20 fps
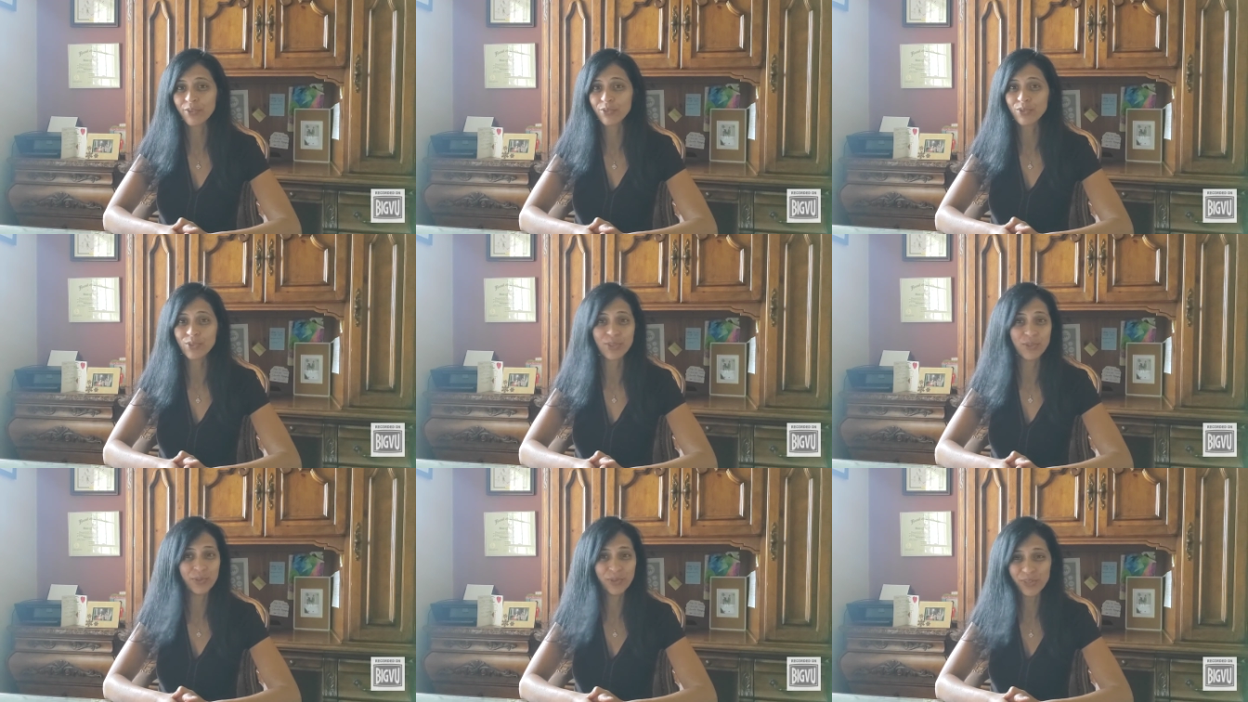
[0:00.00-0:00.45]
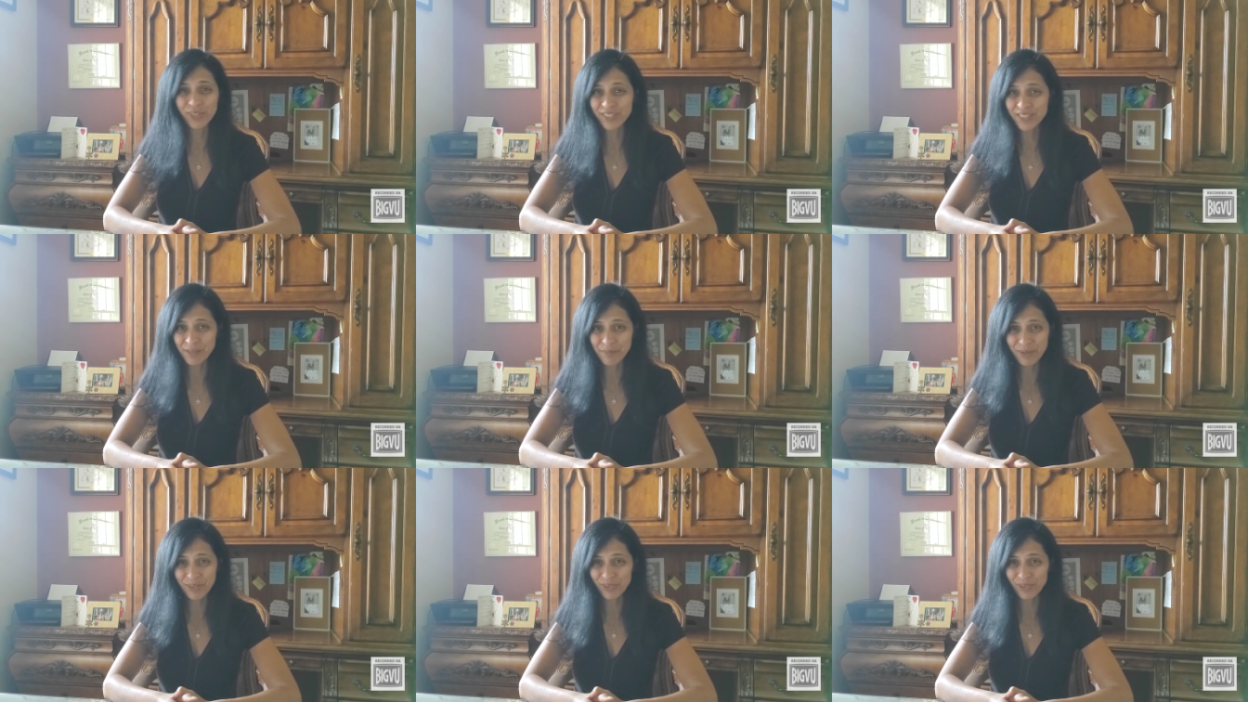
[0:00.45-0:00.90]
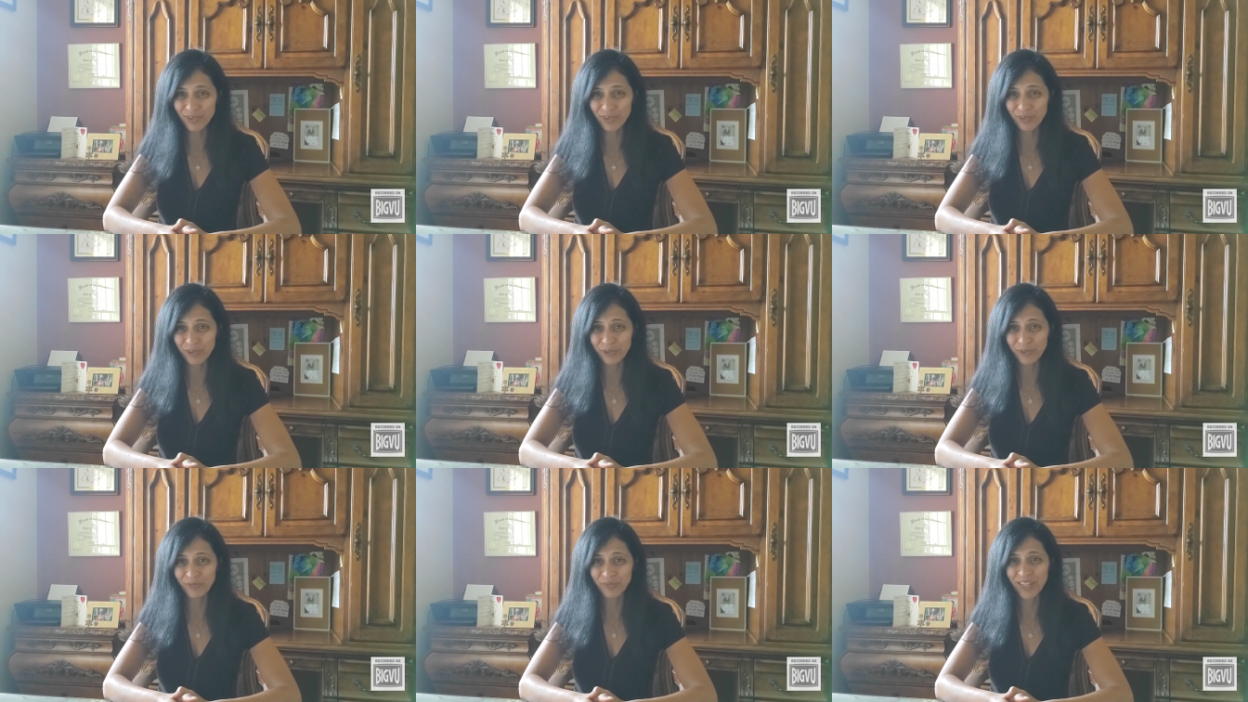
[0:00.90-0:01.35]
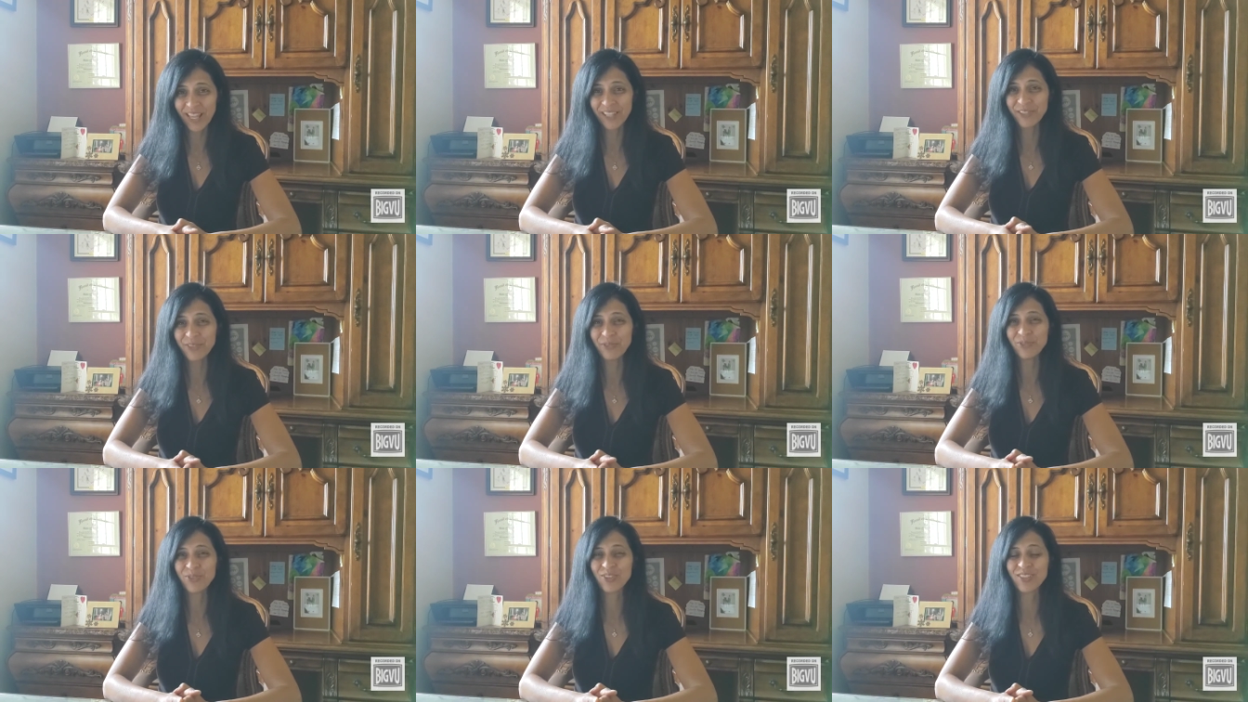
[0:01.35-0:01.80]
too good to be true and
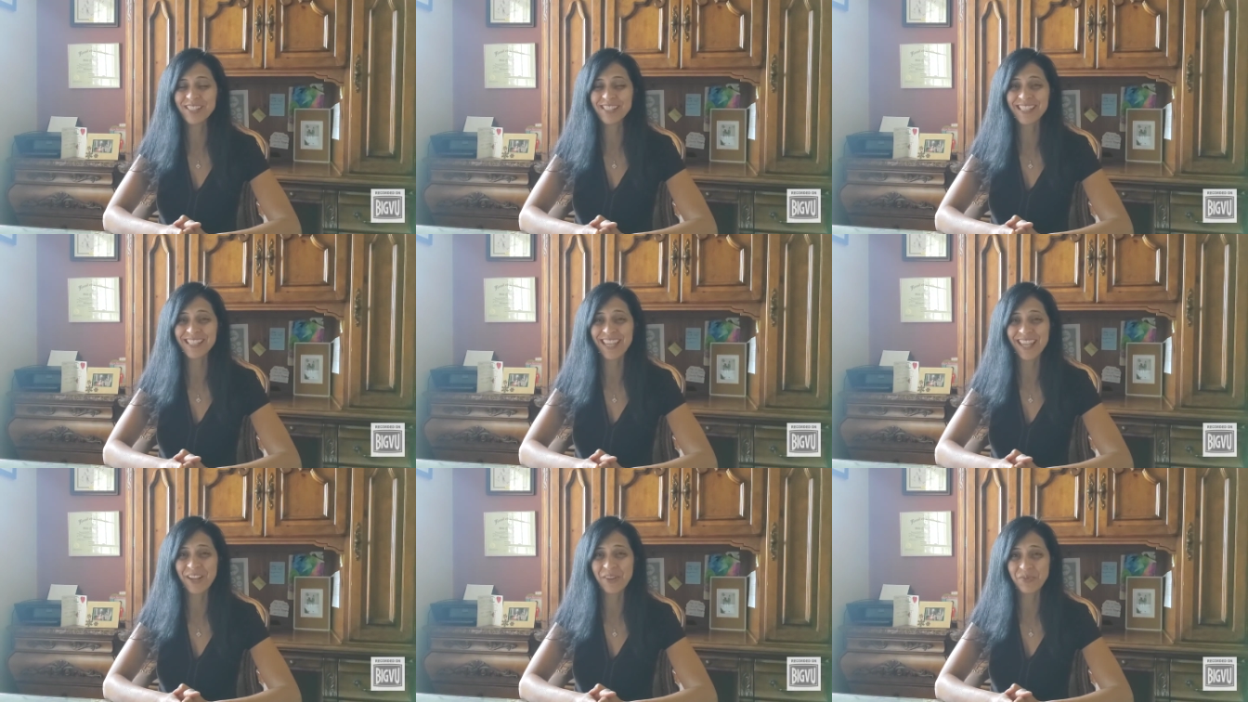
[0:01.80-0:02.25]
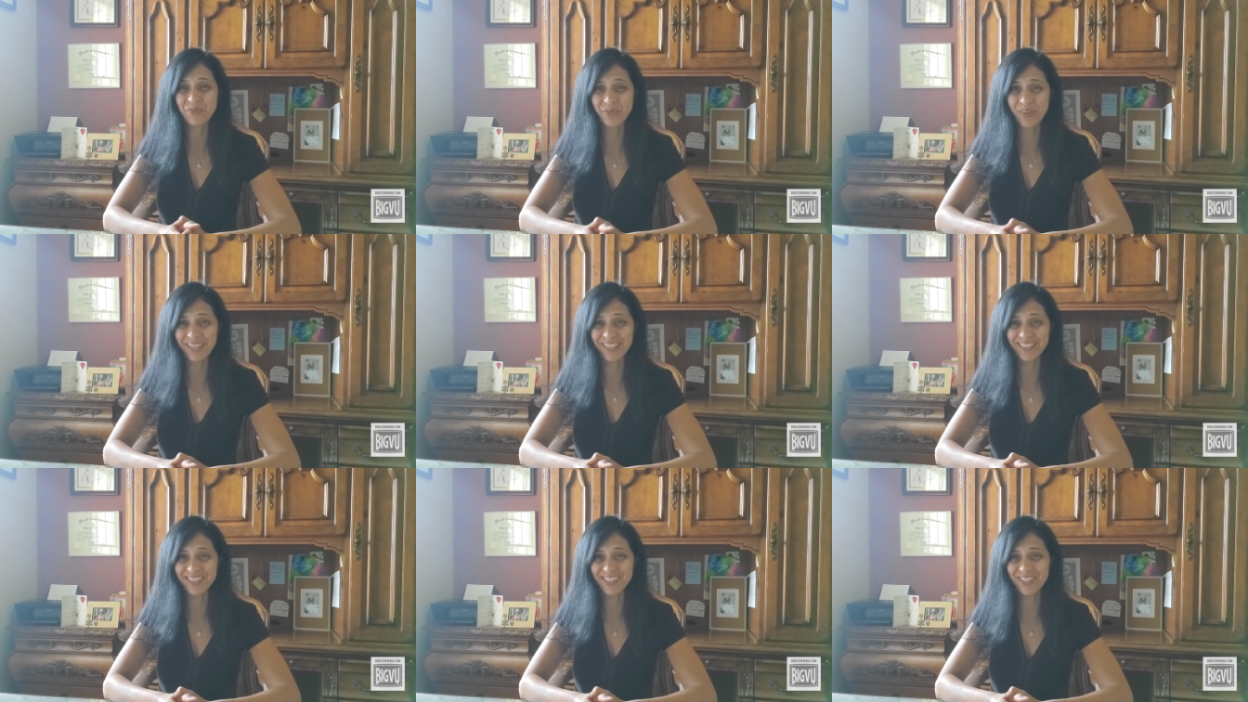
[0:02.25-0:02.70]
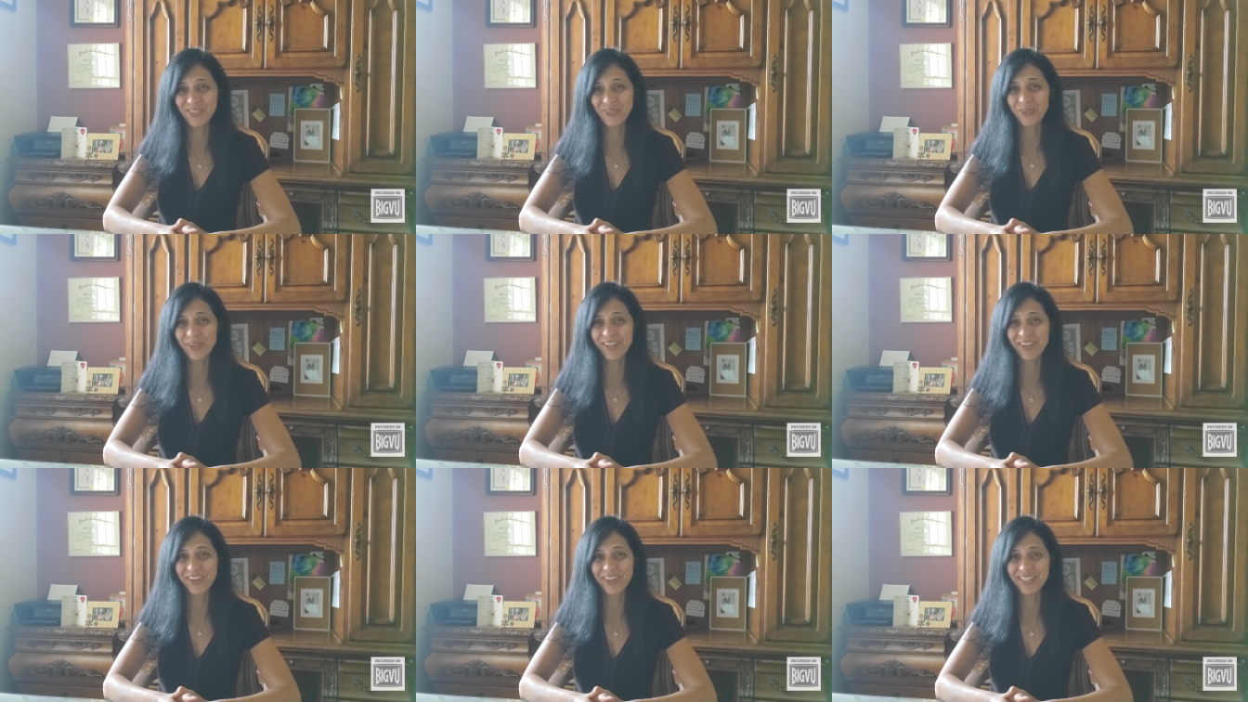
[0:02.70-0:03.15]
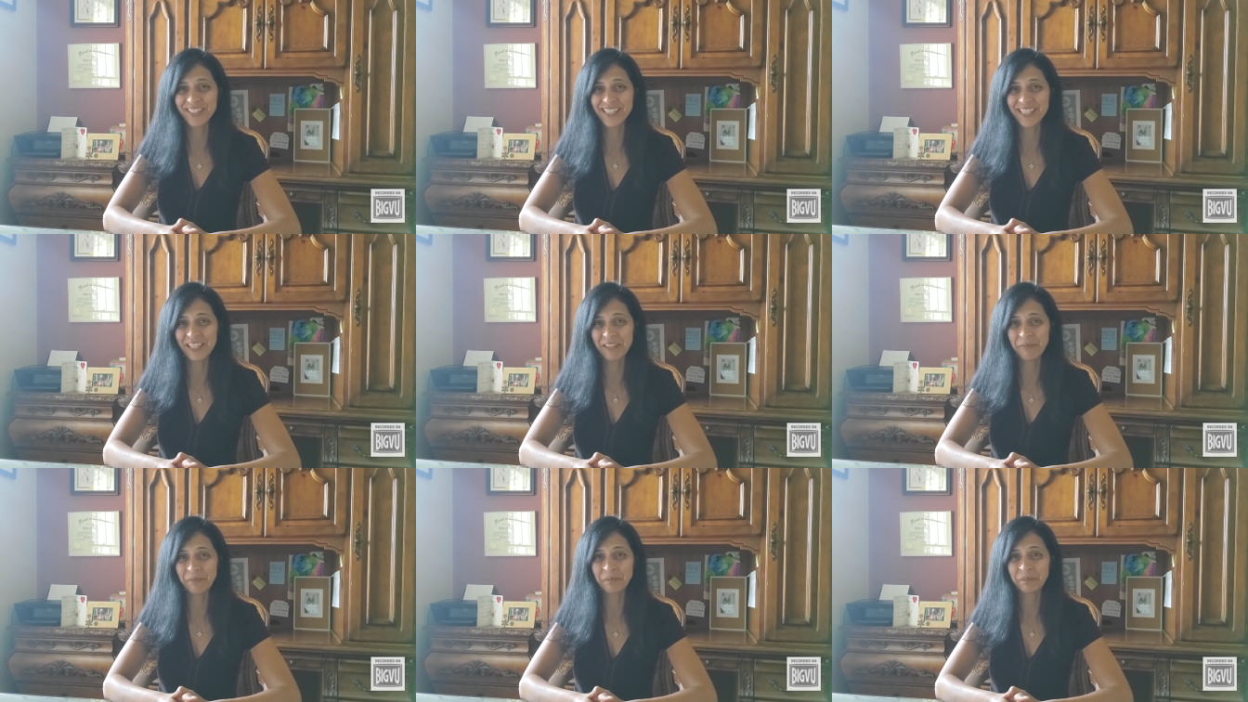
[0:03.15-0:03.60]
you just can't wait to join our
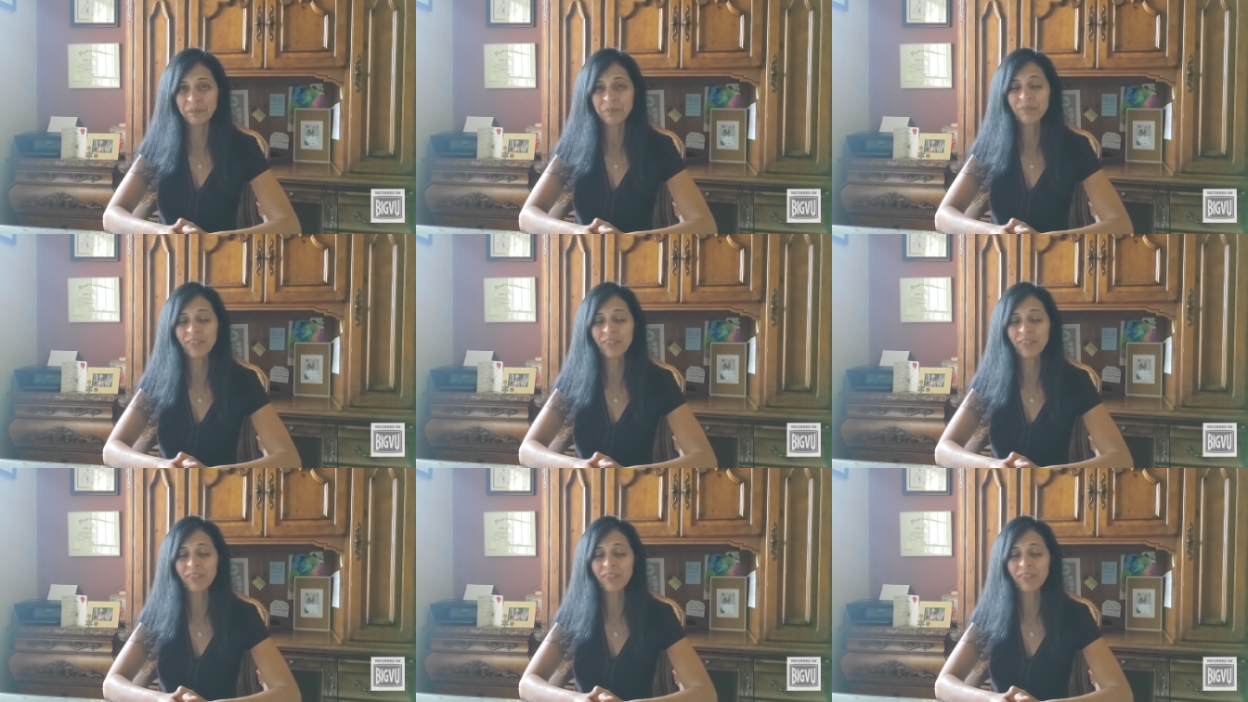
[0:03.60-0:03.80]
team.